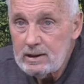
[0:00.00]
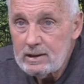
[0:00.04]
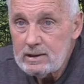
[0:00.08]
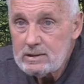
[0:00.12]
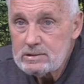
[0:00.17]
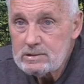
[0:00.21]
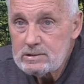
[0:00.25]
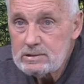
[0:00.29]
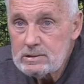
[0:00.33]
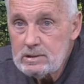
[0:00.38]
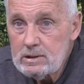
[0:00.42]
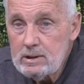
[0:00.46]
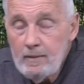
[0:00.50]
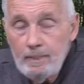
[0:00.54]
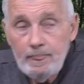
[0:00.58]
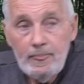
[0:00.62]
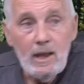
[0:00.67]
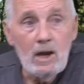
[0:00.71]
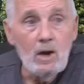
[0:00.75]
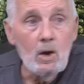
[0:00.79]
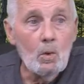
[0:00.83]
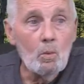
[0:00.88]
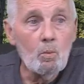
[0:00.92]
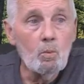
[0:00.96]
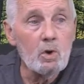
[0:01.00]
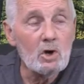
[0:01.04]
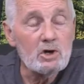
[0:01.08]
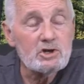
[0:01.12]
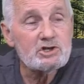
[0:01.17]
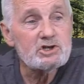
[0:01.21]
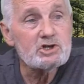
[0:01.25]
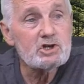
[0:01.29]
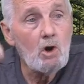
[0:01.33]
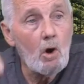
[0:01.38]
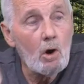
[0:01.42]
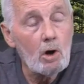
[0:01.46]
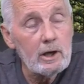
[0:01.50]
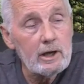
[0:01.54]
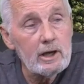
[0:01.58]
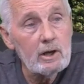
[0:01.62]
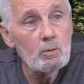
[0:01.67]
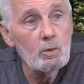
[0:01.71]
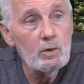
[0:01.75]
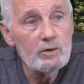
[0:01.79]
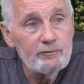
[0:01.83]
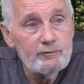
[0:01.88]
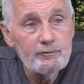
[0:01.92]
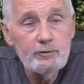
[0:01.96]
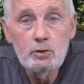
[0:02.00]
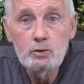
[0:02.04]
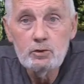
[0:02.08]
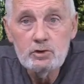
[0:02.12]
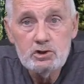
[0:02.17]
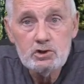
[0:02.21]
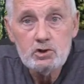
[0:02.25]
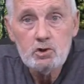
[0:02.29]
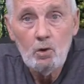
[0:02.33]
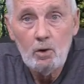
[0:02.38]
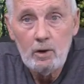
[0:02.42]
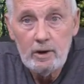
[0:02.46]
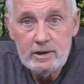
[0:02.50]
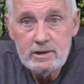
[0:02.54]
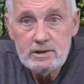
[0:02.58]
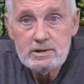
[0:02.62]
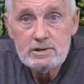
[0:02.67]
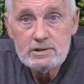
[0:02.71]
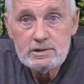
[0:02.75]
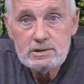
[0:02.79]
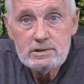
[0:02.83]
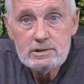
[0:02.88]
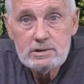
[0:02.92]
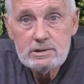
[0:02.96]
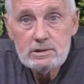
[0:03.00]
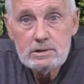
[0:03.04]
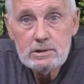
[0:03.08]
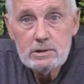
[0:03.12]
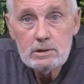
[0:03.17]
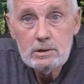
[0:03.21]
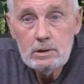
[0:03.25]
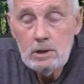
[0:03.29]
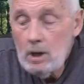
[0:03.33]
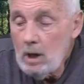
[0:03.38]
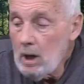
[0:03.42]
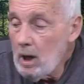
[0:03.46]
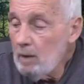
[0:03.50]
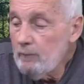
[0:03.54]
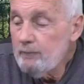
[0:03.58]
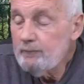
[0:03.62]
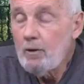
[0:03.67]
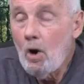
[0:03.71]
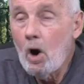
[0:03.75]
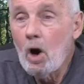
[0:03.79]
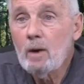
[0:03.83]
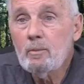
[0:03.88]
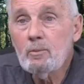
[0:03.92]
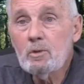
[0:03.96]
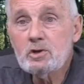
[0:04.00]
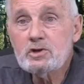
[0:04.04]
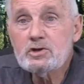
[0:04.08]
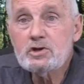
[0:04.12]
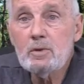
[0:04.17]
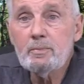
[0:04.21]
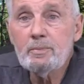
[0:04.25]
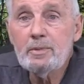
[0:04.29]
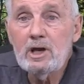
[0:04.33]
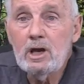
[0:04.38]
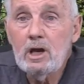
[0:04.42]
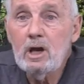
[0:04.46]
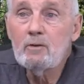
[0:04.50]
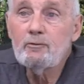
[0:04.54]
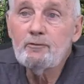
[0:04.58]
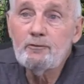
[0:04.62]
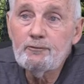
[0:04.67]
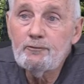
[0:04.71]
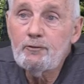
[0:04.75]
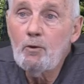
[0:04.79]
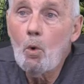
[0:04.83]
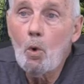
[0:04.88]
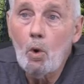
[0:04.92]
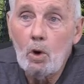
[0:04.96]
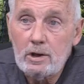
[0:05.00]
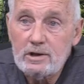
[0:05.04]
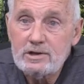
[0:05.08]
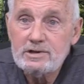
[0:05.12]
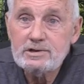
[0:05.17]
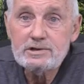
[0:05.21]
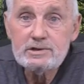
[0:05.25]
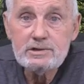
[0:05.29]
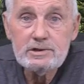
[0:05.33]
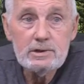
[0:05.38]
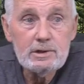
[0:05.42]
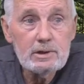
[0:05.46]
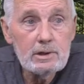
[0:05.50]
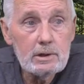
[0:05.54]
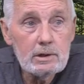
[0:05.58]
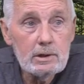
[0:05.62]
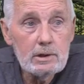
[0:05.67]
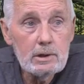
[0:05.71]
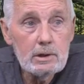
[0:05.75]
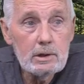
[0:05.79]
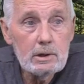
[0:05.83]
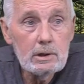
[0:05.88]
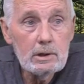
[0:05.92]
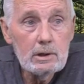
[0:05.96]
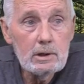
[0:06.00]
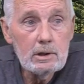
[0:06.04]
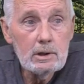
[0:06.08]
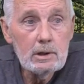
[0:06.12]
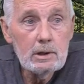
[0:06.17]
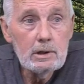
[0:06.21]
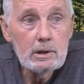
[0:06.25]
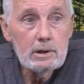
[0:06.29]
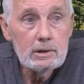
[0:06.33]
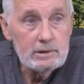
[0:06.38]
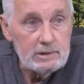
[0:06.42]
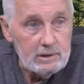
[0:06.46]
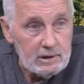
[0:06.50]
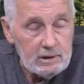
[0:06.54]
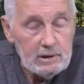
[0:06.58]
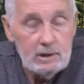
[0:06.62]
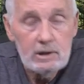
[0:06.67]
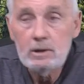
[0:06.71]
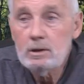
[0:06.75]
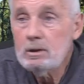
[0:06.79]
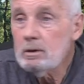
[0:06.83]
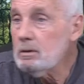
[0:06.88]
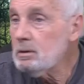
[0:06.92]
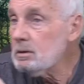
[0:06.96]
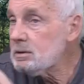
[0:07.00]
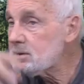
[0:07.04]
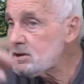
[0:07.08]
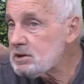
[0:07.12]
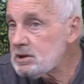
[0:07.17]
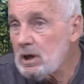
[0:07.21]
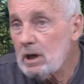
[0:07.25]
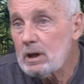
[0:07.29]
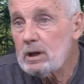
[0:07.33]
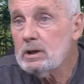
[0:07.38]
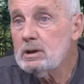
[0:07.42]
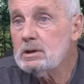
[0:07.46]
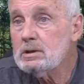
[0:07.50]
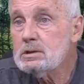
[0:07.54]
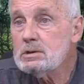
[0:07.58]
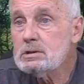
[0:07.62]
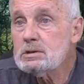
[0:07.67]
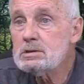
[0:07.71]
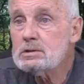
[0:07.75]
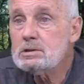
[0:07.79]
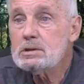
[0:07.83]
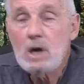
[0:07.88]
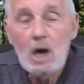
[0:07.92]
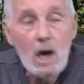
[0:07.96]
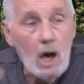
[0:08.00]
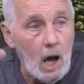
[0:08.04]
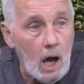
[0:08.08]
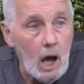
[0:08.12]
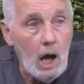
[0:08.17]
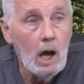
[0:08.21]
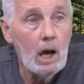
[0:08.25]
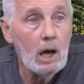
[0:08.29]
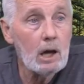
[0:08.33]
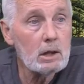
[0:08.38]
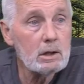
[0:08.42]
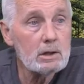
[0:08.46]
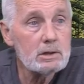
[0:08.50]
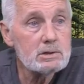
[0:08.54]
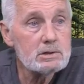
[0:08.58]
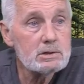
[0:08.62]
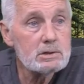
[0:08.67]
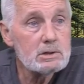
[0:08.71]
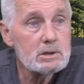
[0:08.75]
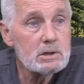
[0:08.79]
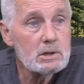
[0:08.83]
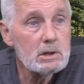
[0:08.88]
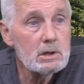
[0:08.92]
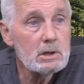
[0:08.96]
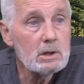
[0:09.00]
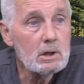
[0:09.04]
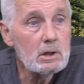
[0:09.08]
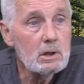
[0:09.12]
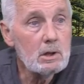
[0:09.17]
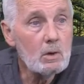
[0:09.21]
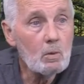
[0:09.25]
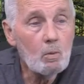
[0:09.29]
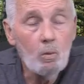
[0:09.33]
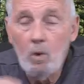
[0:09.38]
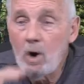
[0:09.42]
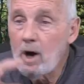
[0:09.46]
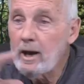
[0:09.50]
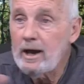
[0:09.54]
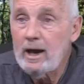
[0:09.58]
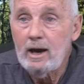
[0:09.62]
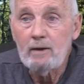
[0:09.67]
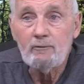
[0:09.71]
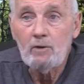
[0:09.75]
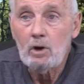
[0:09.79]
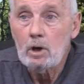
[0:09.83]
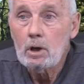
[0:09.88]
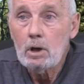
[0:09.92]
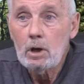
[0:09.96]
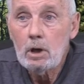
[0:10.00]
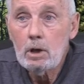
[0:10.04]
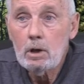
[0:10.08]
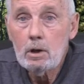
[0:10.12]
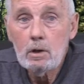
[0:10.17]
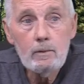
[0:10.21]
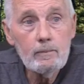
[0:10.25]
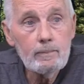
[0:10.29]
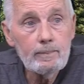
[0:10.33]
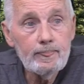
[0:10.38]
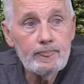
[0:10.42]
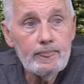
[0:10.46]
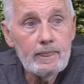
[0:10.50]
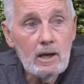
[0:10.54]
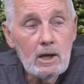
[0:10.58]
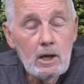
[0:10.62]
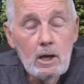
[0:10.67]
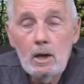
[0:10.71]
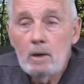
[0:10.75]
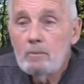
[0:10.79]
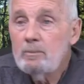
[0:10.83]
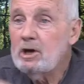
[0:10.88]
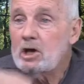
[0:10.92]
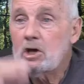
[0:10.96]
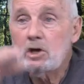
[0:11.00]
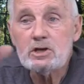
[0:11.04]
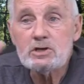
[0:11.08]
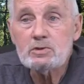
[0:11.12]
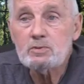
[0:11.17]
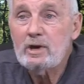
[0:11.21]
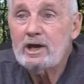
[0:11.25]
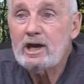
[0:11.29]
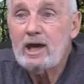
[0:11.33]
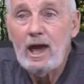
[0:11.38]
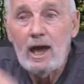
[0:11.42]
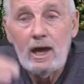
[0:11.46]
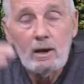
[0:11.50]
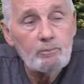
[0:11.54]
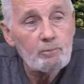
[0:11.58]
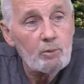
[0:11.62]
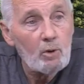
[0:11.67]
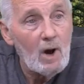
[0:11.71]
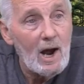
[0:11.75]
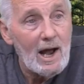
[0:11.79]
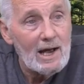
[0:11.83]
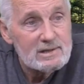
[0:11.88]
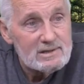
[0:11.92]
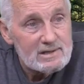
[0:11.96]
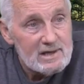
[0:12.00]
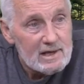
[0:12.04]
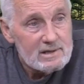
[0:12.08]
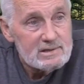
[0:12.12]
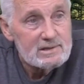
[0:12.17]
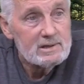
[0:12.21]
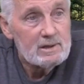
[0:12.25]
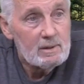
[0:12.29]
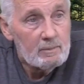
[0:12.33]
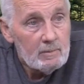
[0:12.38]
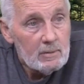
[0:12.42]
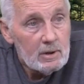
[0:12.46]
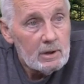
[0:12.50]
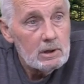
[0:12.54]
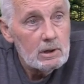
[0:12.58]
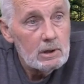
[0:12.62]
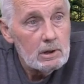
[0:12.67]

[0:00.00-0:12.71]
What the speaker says: this. We're starting with food shortages. Farmers are being forced to kill chickens, hogs, whatever, because we can't process them.